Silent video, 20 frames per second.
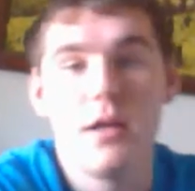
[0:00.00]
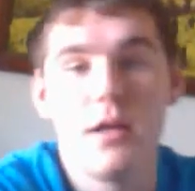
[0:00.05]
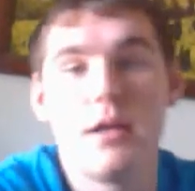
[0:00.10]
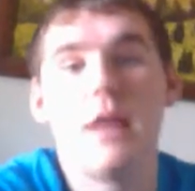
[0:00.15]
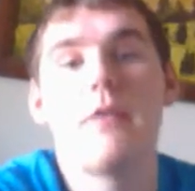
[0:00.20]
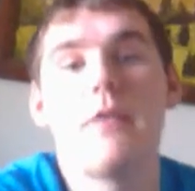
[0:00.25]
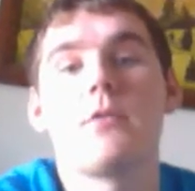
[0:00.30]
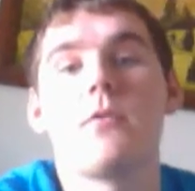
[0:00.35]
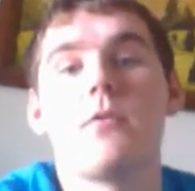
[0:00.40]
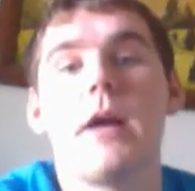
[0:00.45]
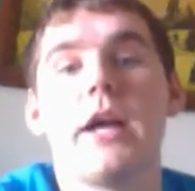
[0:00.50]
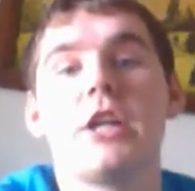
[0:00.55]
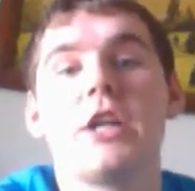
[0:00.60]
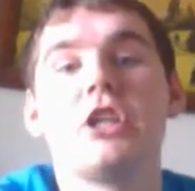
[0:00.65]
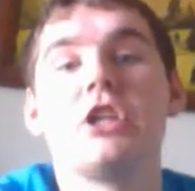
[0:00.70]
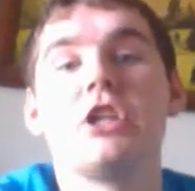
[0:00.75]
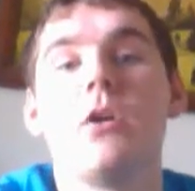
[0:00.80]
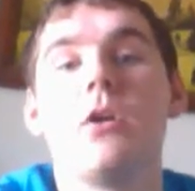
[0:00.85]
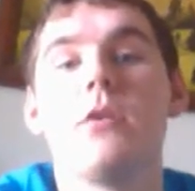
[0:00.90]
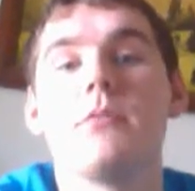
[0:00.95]
Another Greg
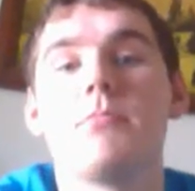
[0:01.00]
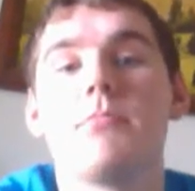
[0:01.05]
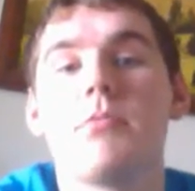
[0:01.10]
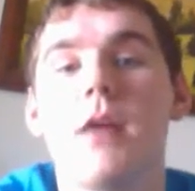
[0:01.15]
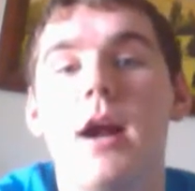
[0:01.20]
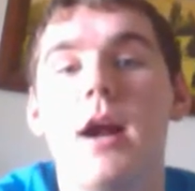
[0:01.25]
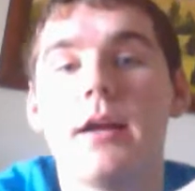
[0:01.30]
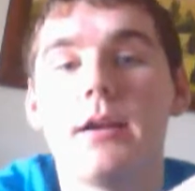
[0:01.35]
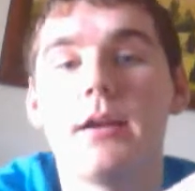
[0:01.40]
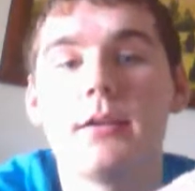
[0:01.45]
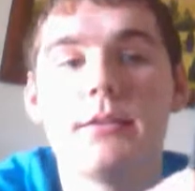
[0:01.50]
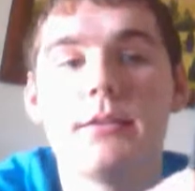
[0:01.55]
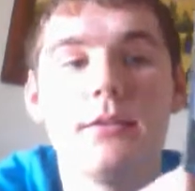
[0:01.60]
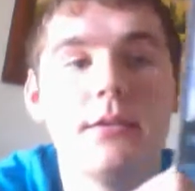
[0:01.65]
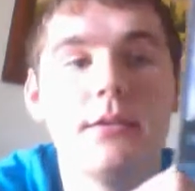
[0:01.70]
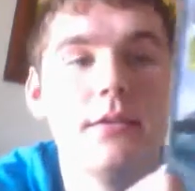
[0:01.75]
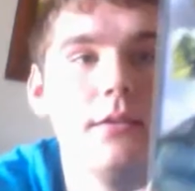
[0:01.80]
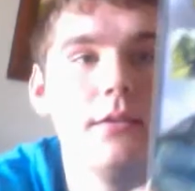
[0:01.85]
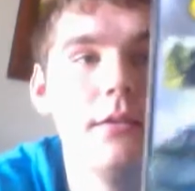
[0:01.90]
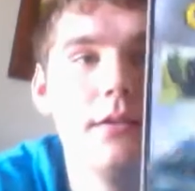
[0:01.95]
Scholl product,
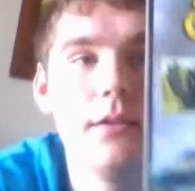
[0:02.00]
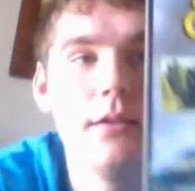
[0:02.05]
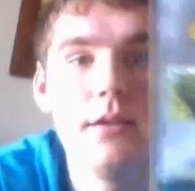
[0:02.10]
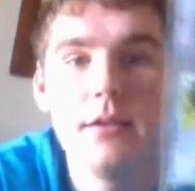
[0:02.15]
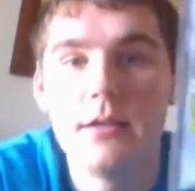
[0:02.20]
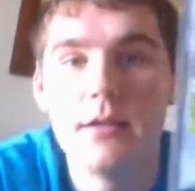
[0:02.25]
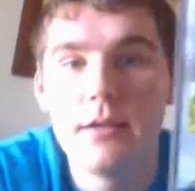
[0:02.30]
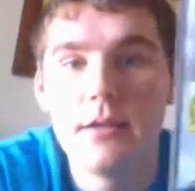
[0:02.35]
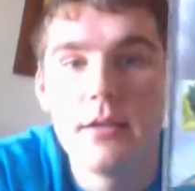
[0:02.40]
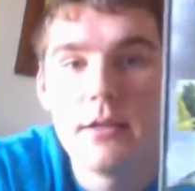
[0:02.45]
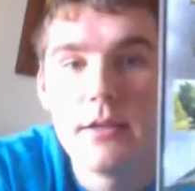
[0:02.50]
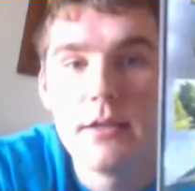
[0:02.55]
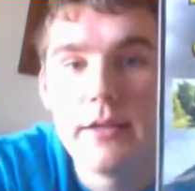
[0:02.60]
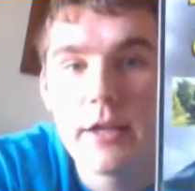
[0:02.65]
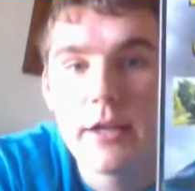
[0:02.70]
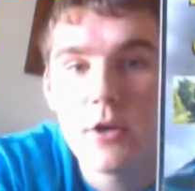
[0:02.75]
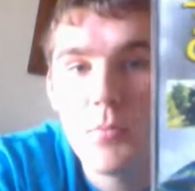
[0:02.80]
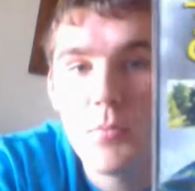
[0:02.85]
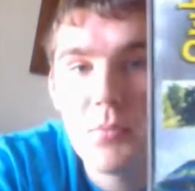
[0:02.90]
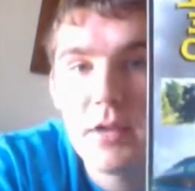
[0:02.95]

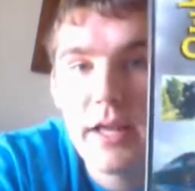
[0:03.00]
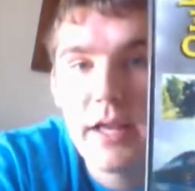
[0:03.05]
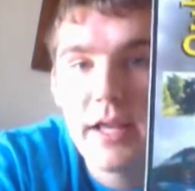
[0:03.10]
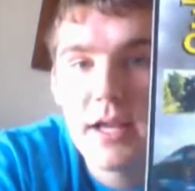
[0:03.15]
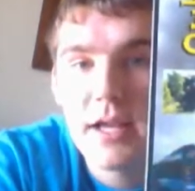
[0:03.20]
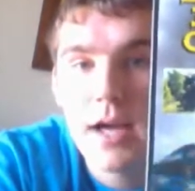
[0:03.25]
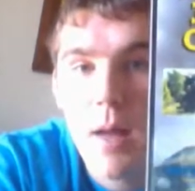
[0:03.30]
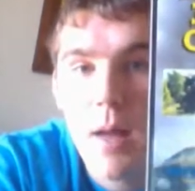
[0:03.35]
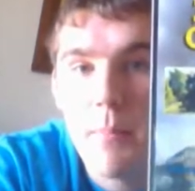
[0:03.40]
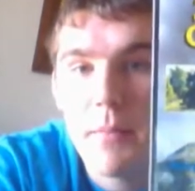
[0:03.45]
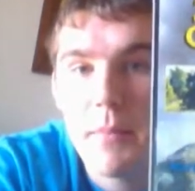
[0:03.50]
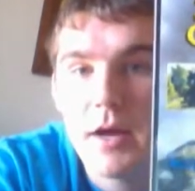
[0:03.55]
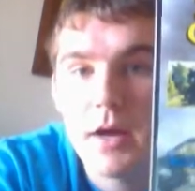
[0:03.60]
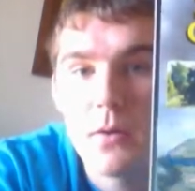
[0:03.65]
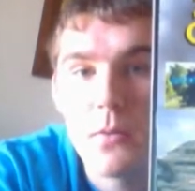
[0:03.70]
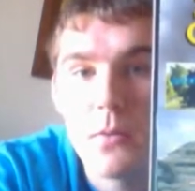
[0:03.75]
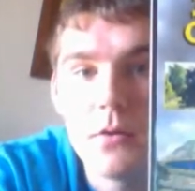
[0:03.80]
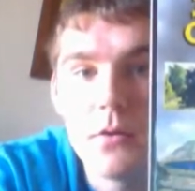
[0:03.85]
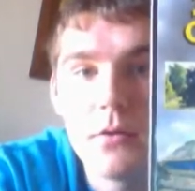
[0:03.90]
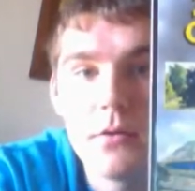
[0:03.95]
nickel plate
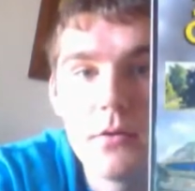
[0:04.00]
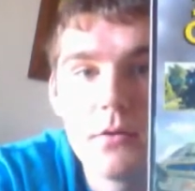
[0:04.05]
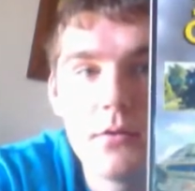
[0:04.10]
combo.